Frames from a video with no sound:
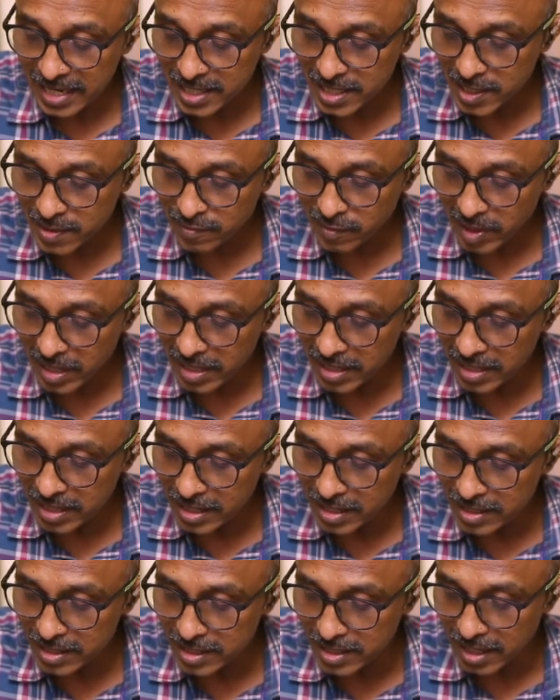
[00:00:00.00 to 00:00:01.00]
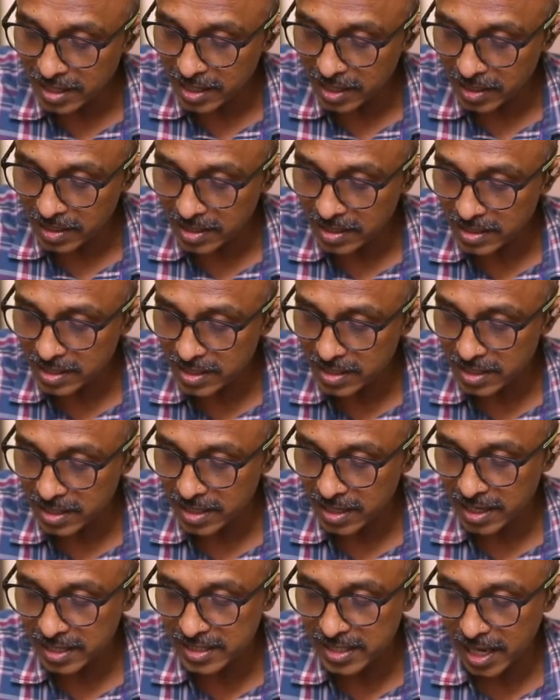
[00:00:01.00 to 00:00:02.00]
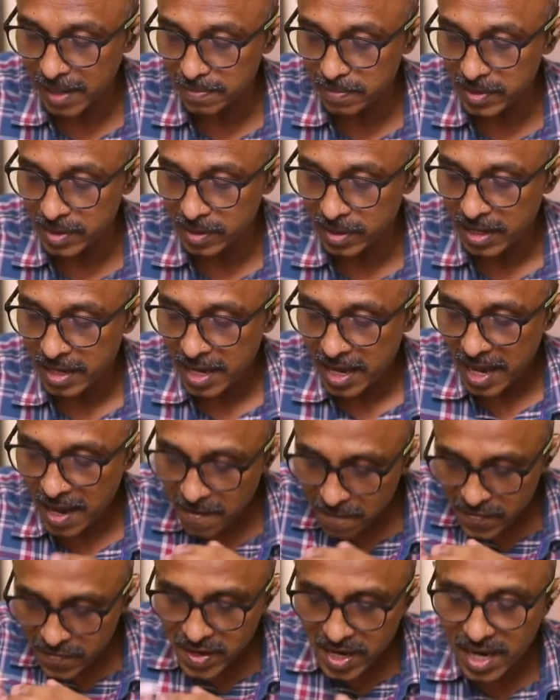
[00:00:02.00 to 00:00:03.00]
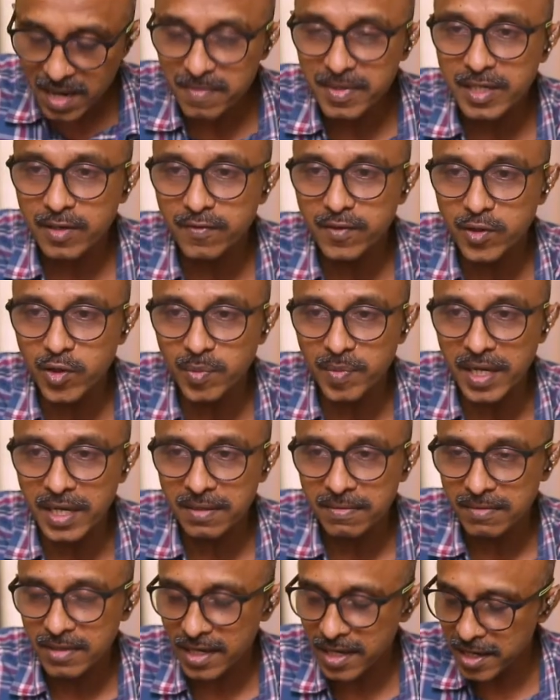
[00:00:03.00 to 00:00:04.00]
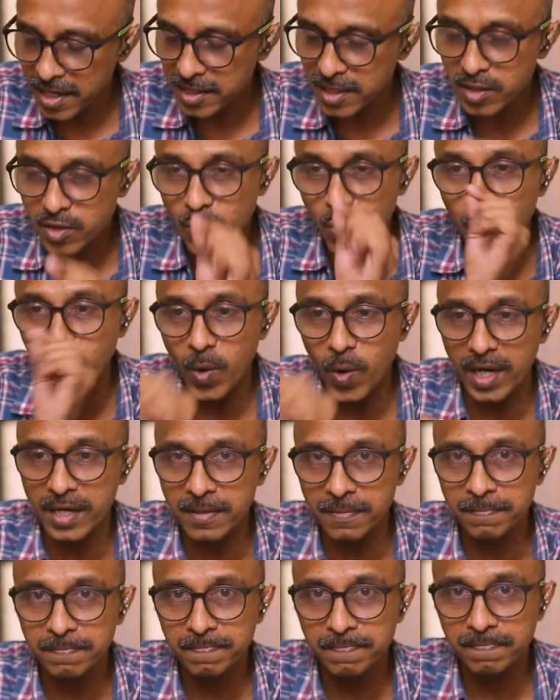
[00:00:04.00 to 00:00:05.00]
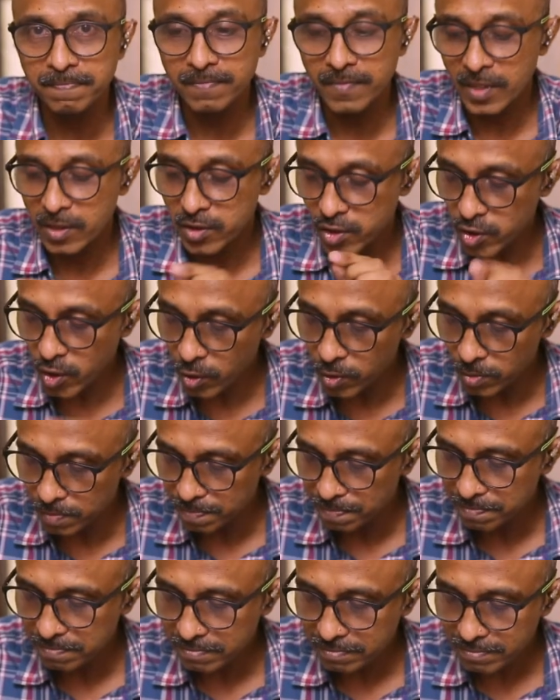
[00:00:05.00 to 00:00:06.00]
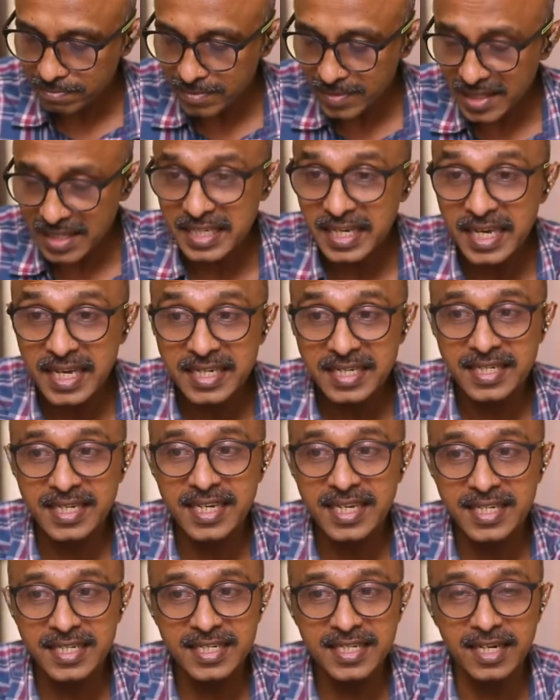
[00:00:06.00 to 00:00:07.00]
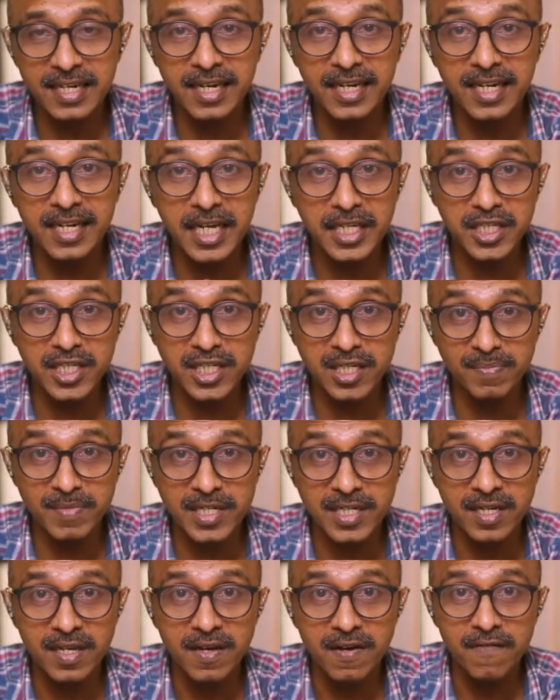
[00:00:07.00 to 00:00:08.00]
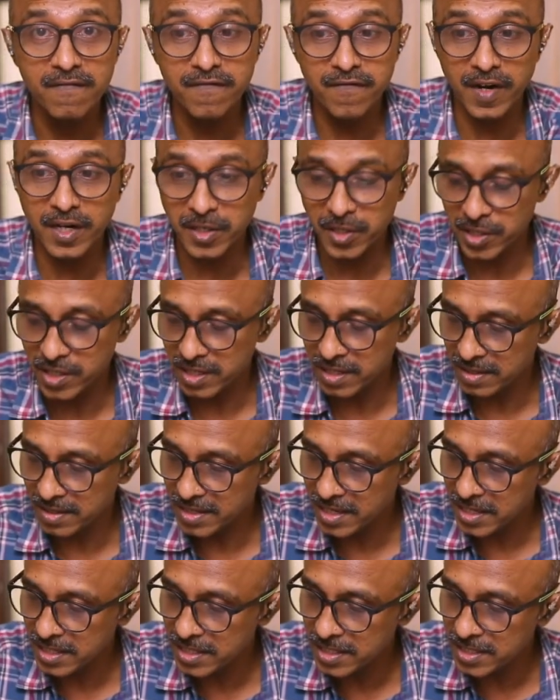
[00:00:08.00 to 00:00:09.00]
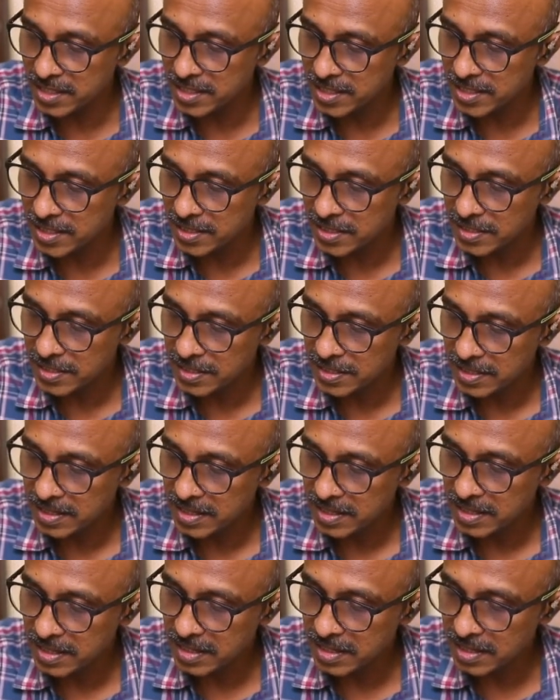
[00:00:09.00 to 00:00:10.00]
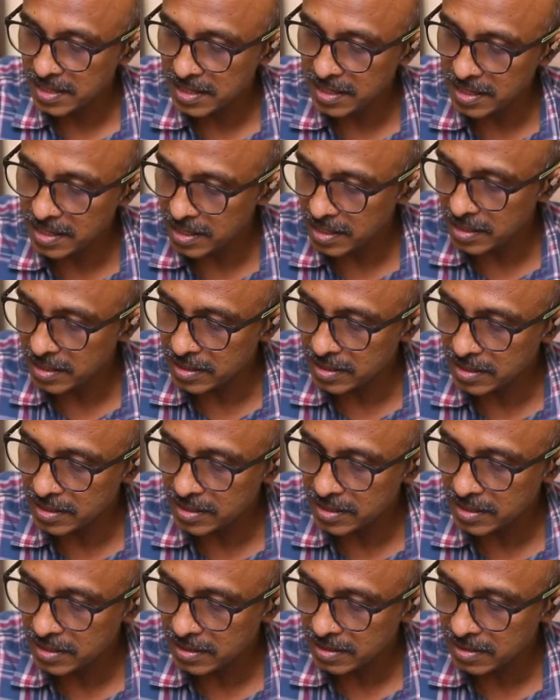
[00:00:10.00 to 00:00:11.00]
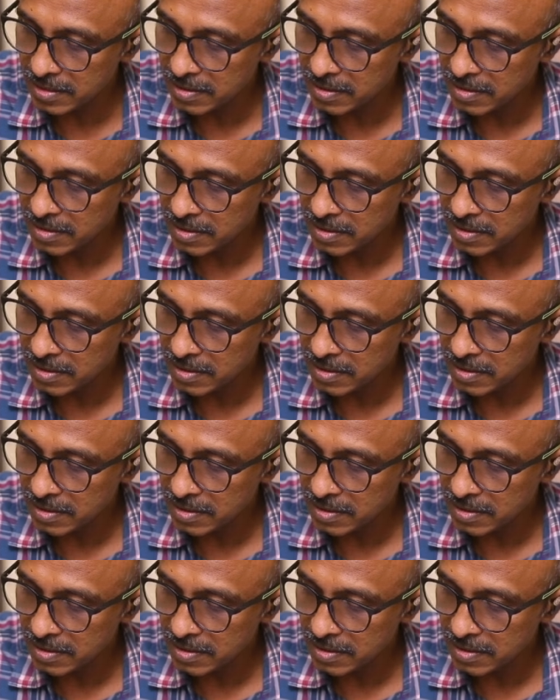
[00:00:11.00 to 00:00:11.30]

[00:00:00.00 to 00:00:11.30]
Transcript: satisfied in this example? Every element of the domain connected to one. So it is a legitimate function. This is